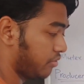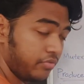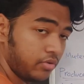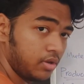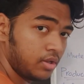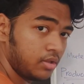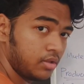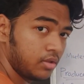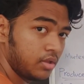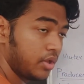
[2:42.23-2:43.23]
full,
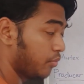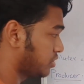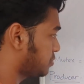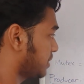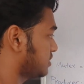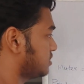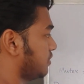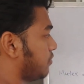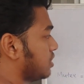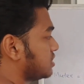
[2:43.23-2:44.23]
which means the full
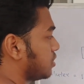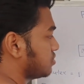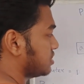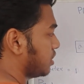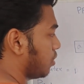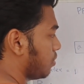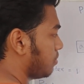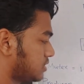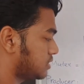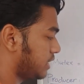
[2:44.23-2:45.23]
is now 0.
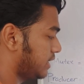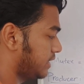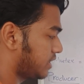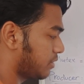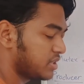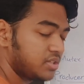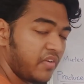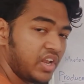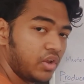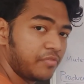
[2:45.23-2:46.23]
It decrements the value
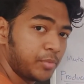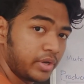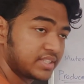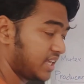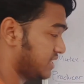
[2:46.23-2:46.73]
of mutex as